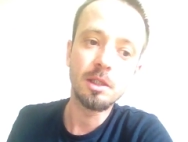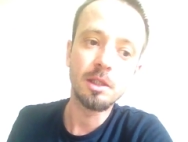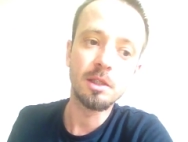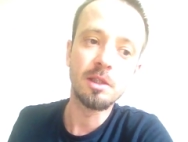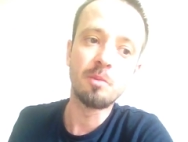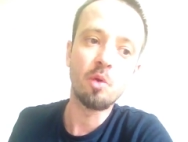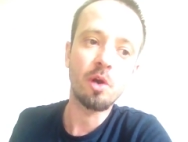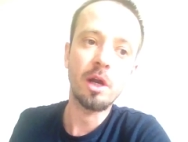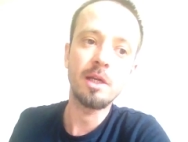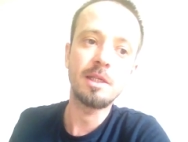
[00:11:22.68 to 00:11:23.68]
And the
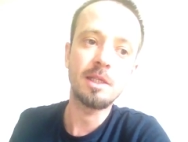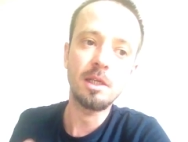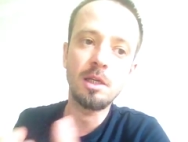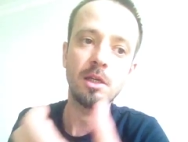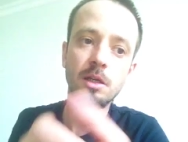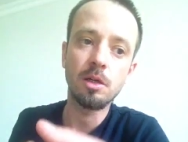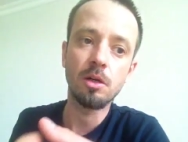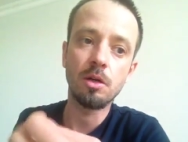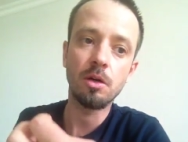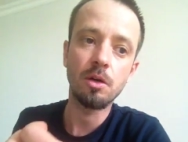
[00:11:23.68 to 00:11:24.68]
more I see
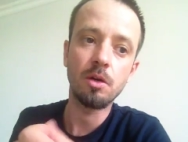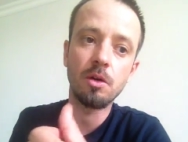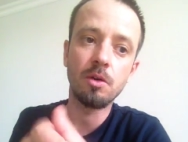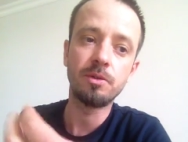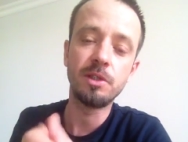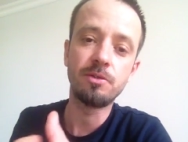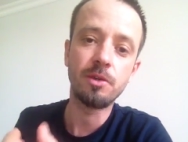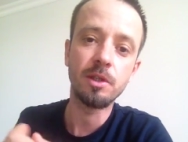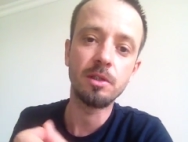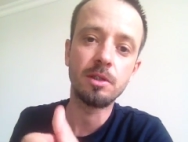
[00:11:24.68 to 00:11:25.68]
of
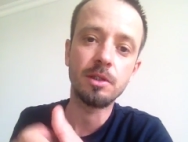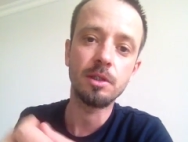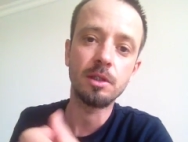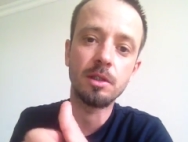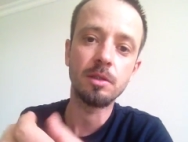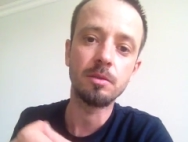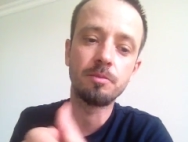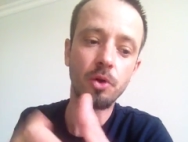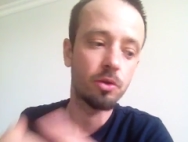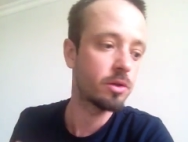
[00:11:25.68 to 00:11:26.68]
different uh,
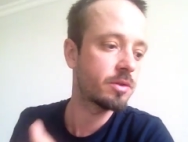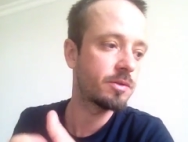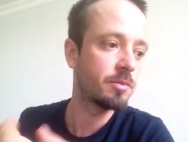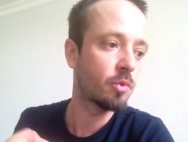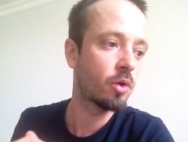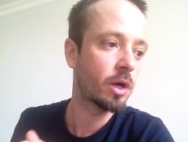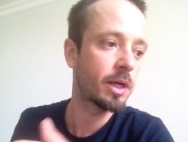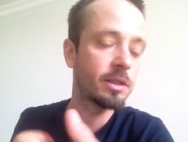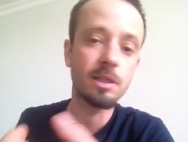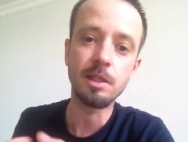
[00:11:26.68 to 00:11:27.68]
products, the more I
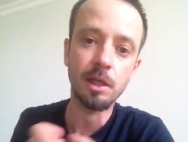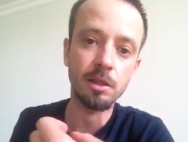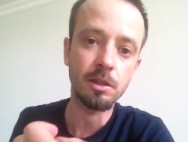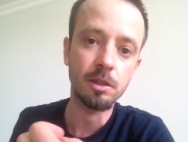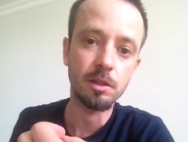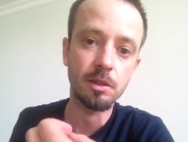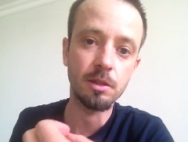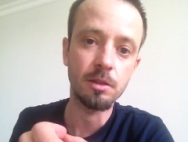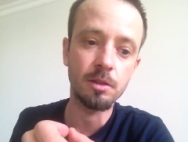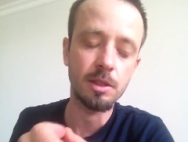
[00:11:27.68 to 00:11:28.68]
understand uh,
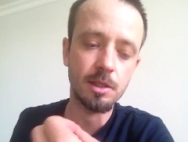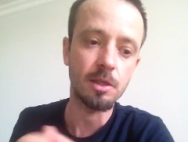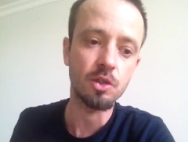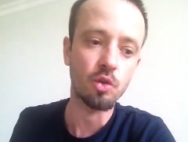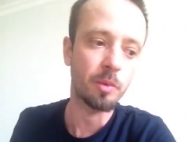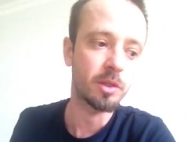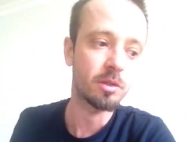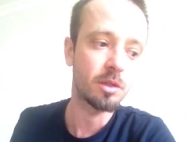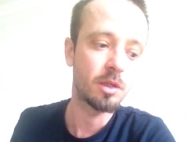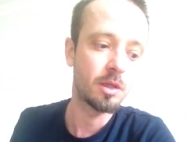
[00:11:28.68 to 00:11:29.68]
this
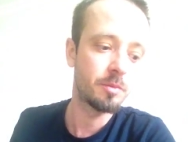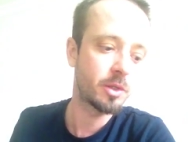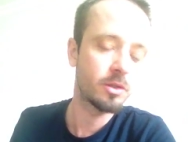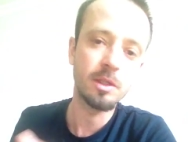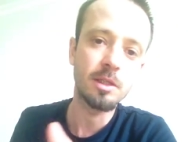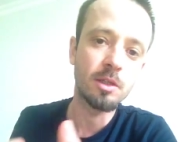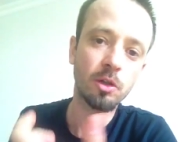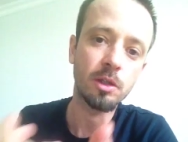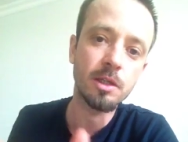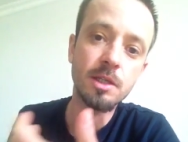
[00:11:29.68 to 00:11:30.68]
instrument. Because it's
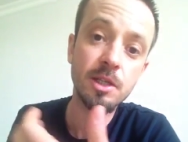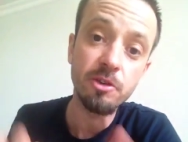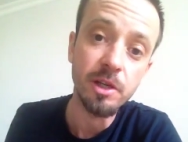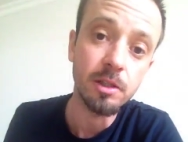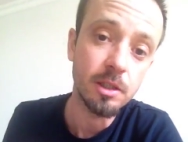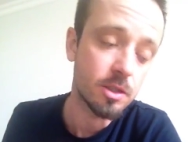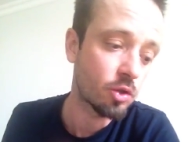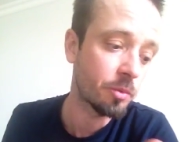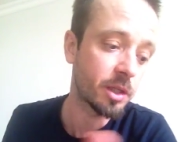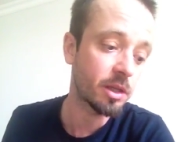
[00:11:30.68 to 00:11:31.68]
not a serial
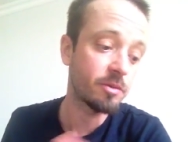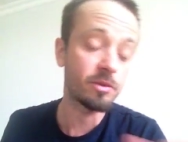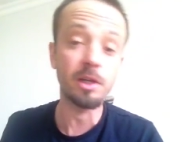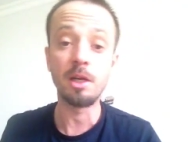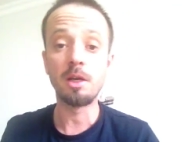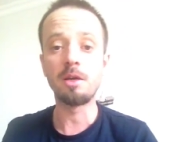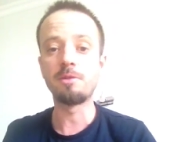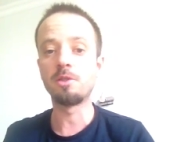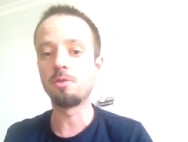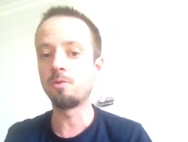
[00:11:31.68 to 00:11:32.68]
instrument. Every
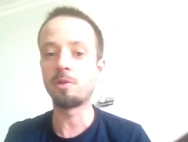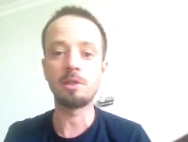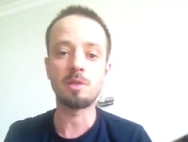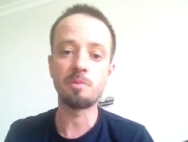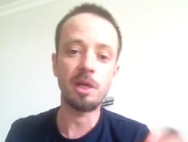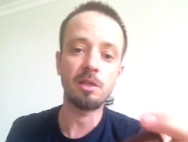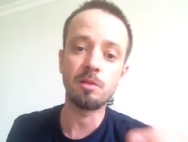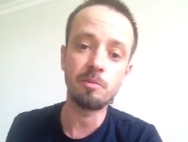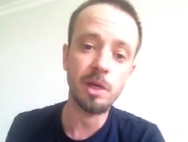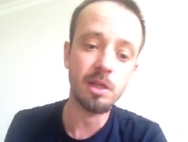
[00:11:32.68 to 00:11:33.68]
every duduk is
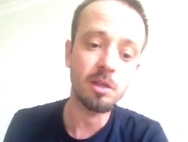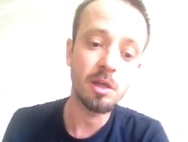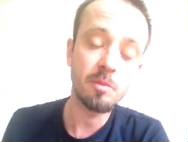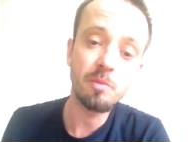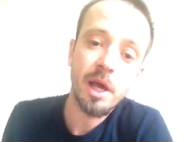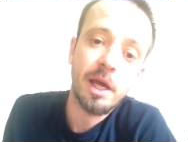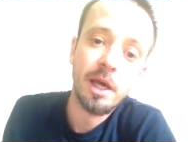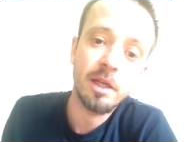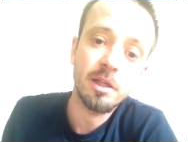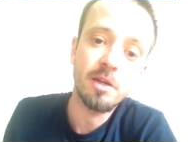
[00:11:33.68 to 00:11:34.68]
made made by
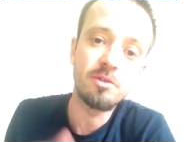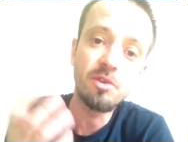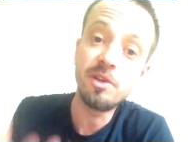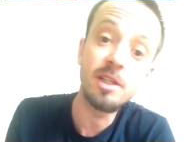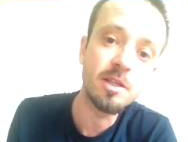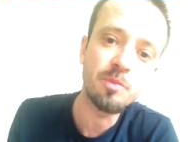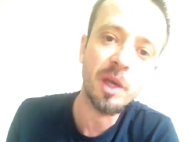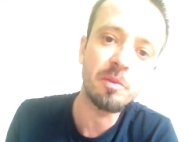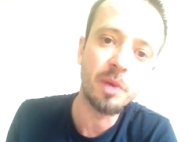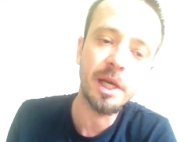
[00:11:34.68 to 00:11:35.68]
hand. Every reed is
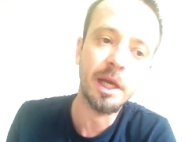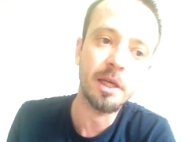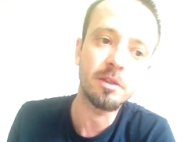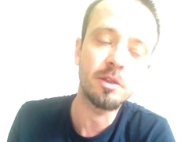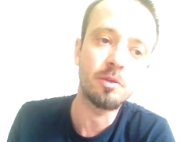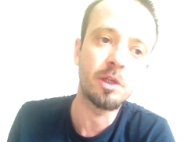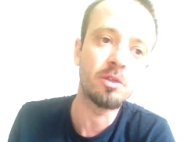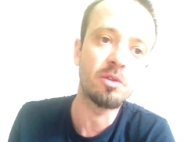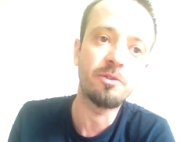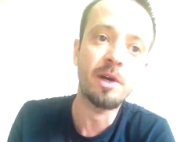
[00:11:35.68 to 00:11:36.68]
made by hand. You
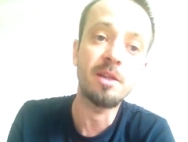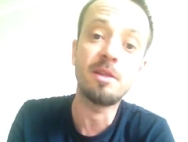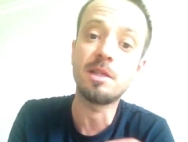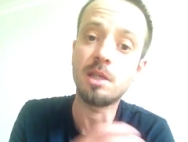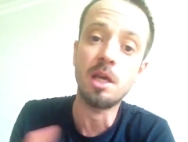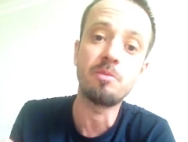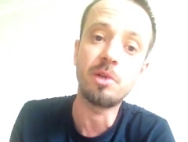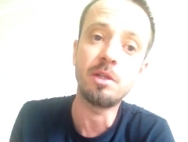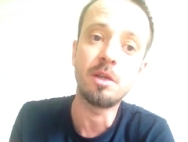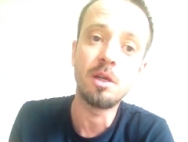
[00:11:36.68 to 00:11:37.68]
cannot find the same
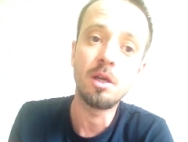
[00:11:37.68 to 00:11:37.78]
reed